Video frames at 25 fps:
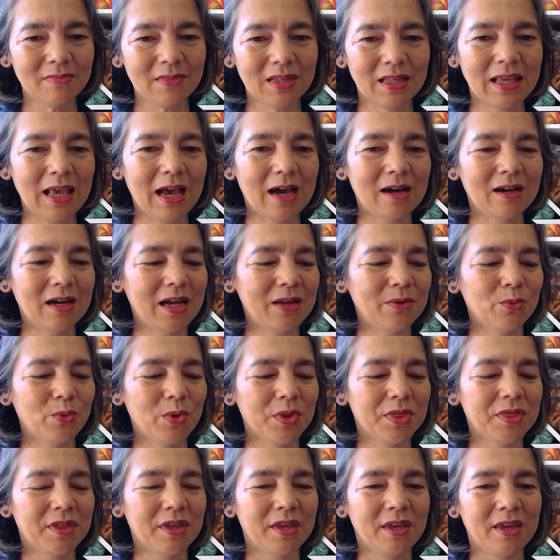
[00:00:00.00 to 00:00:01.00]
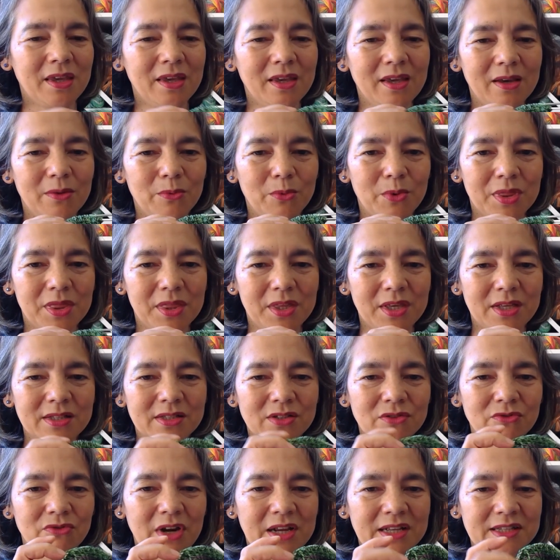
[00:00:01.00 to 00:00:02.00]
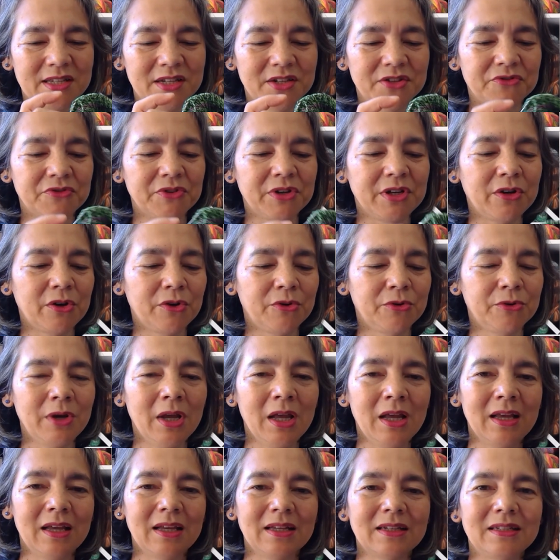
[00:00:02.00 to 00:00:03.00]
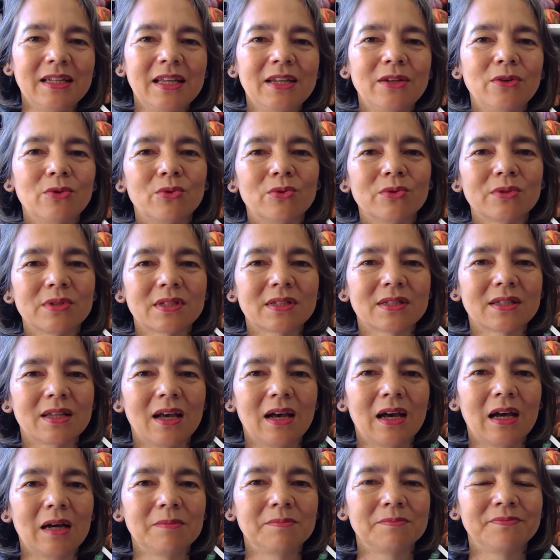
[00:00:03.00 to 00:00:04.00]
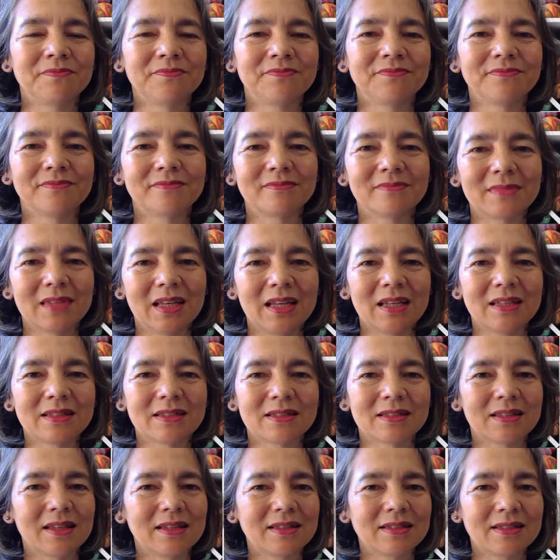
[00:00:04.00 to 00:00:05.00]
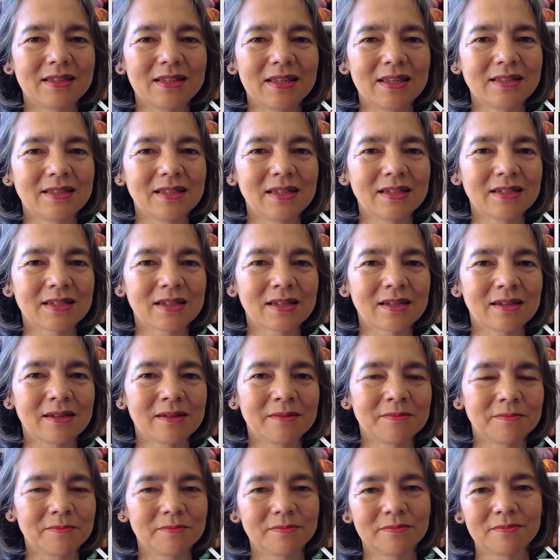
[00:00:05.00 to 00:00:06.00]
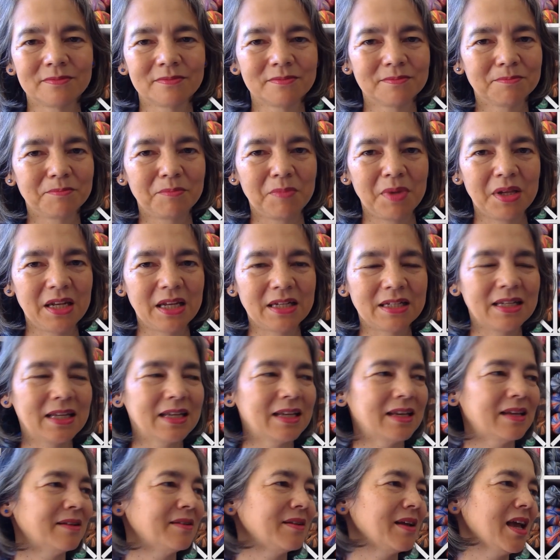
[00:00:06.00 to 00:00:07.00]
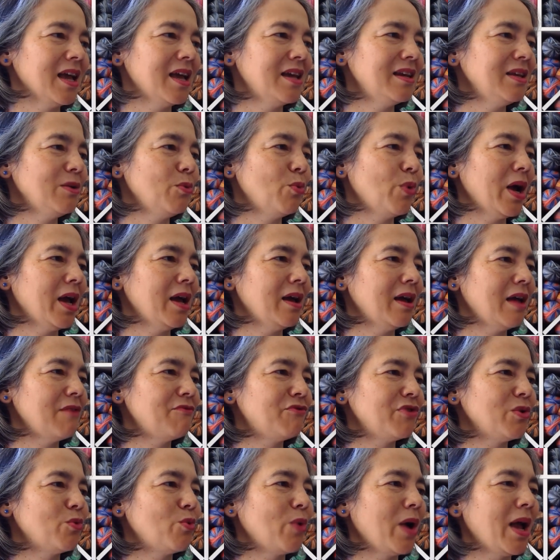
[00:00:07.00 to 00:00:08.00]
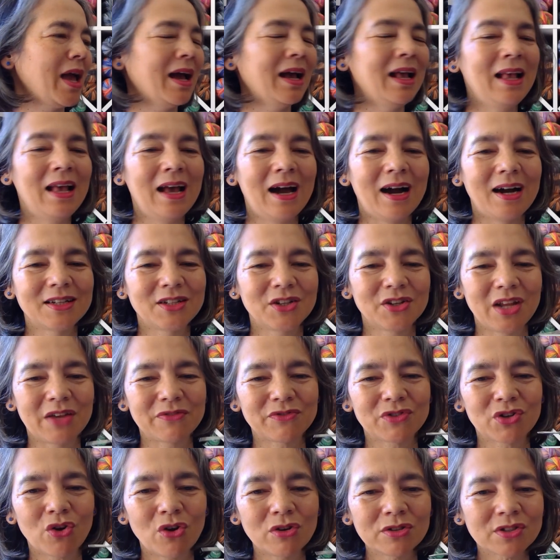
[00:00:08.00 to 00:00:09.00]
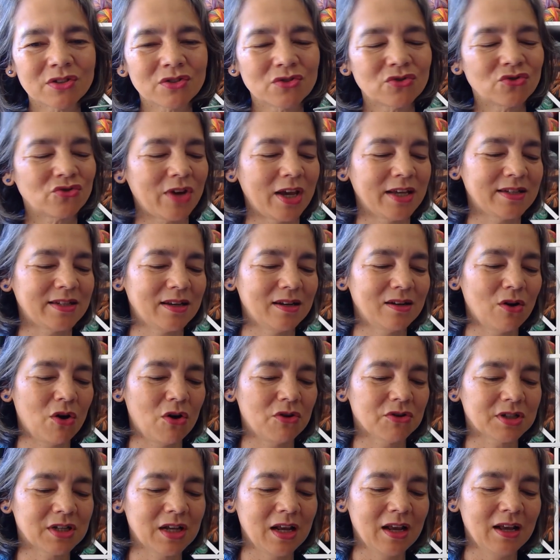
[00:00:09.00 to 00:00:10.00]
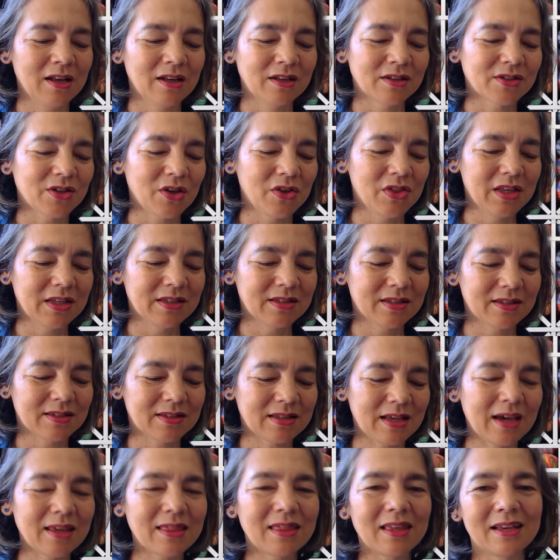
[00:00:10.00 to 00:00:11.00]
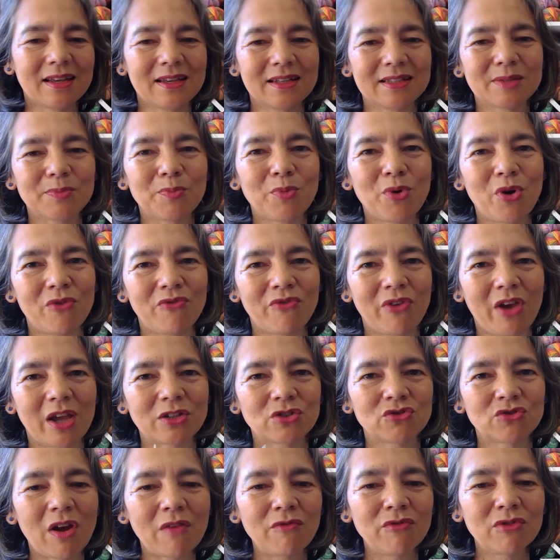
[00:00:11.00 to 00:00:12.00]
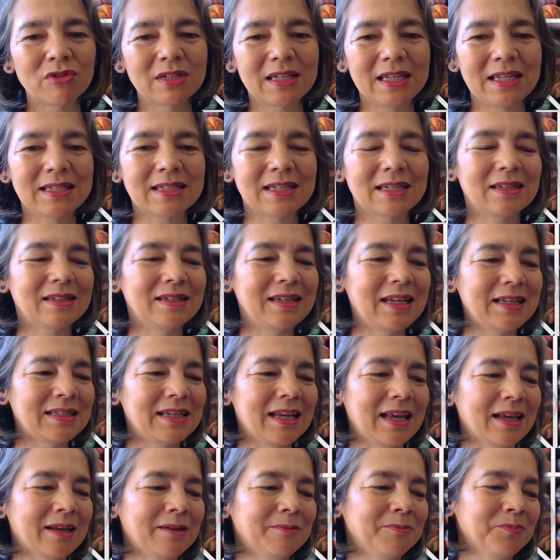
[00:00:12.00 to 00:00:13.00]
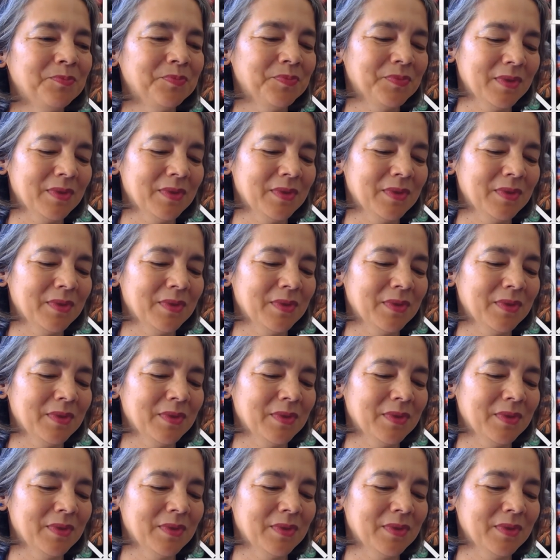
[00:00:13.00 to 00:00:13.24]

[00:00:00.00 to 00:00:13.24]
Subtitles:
yeah, and with these crazy trio needles, it's easy to be knitting anywhere, everywhere. I don't have to concentrate a lot. So this is, I think it's perfect travel knitting.